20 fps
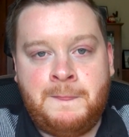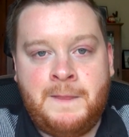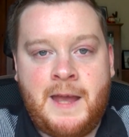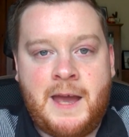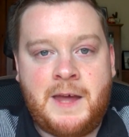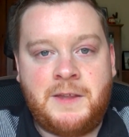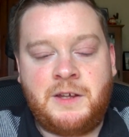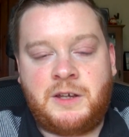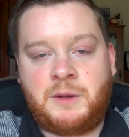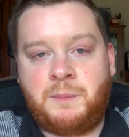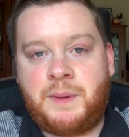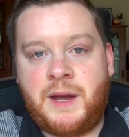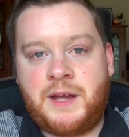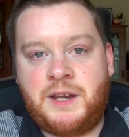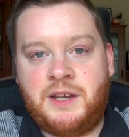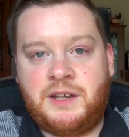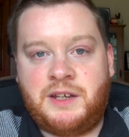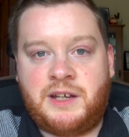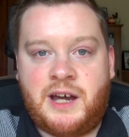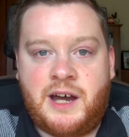and the
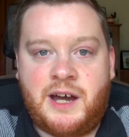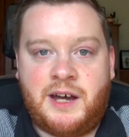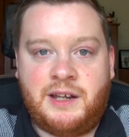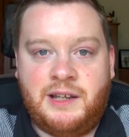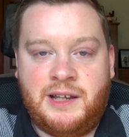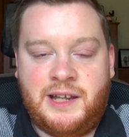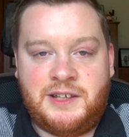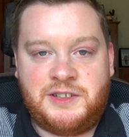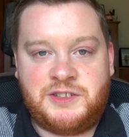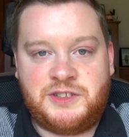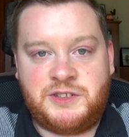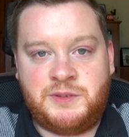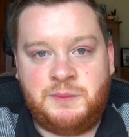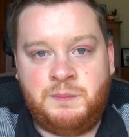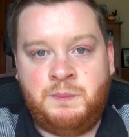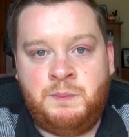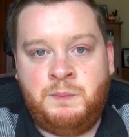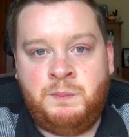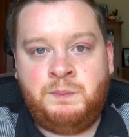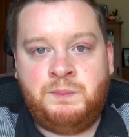companion card lets
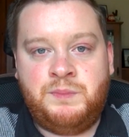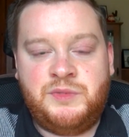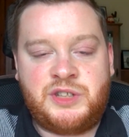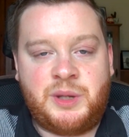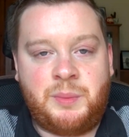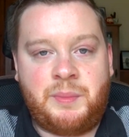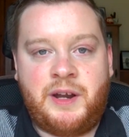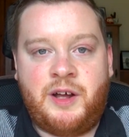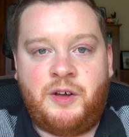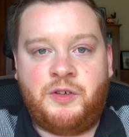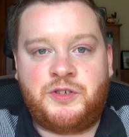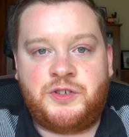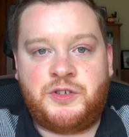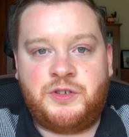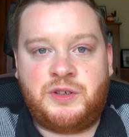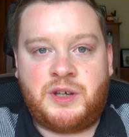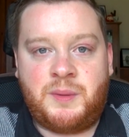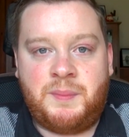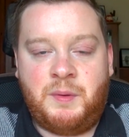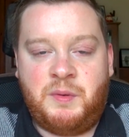someone else
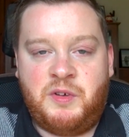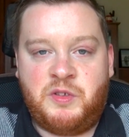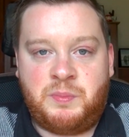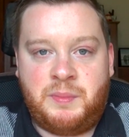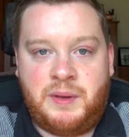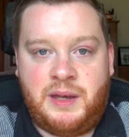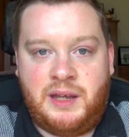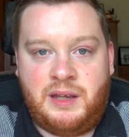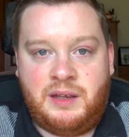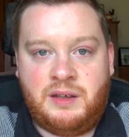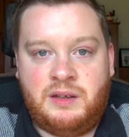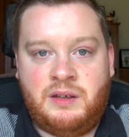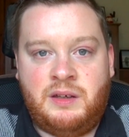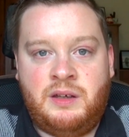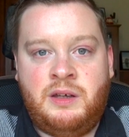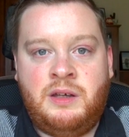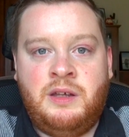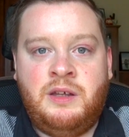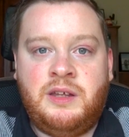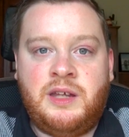coming with me
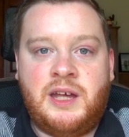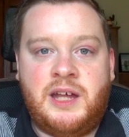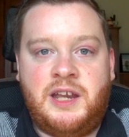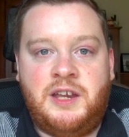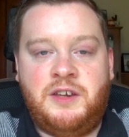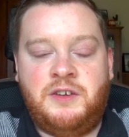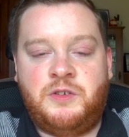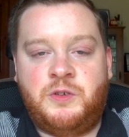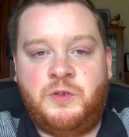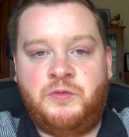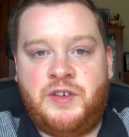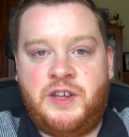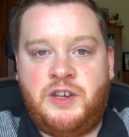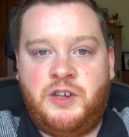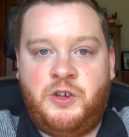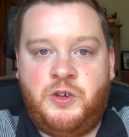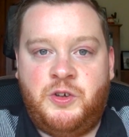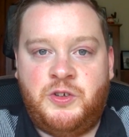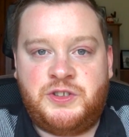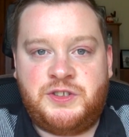get into
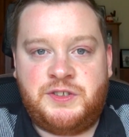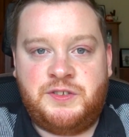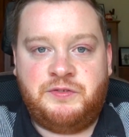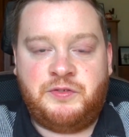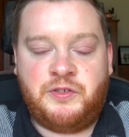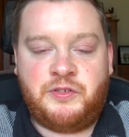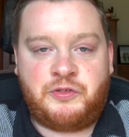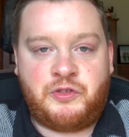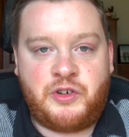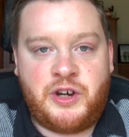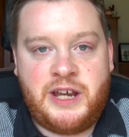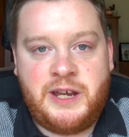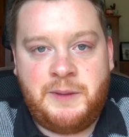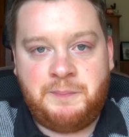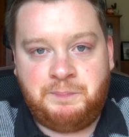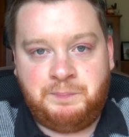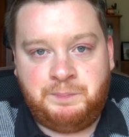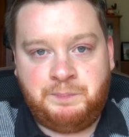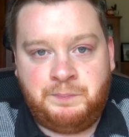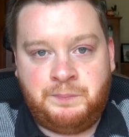venues for free.
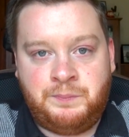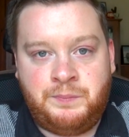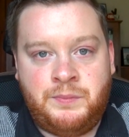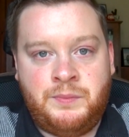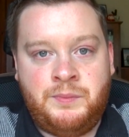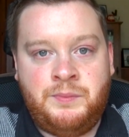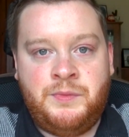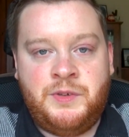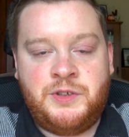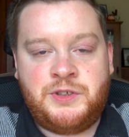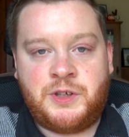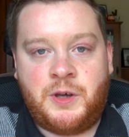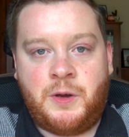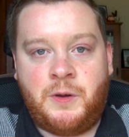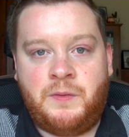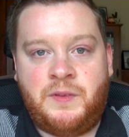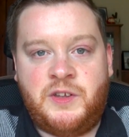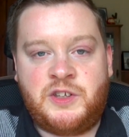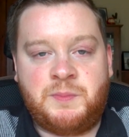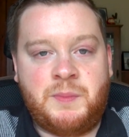
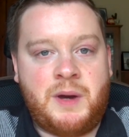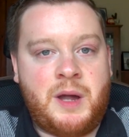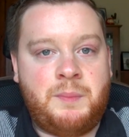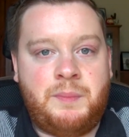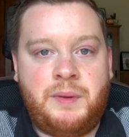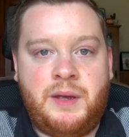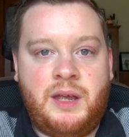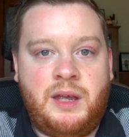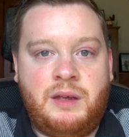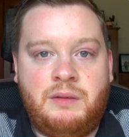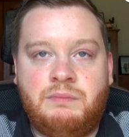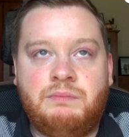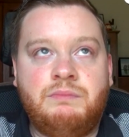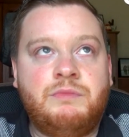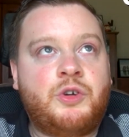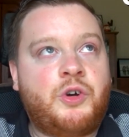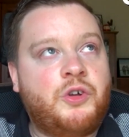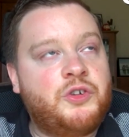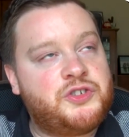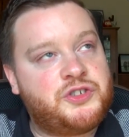So this might be
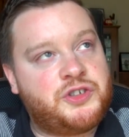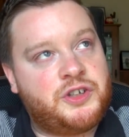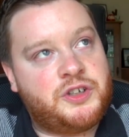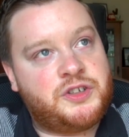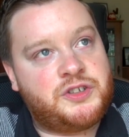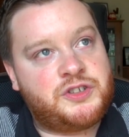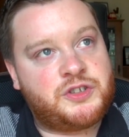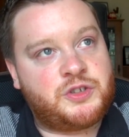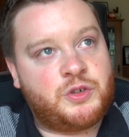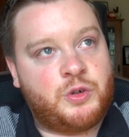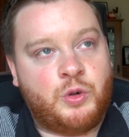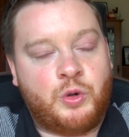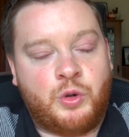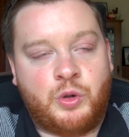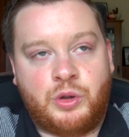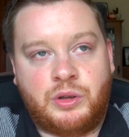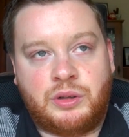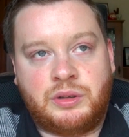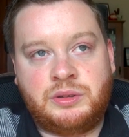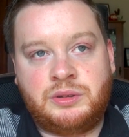concerts
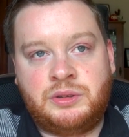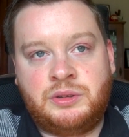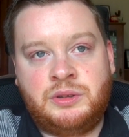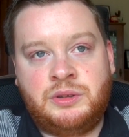or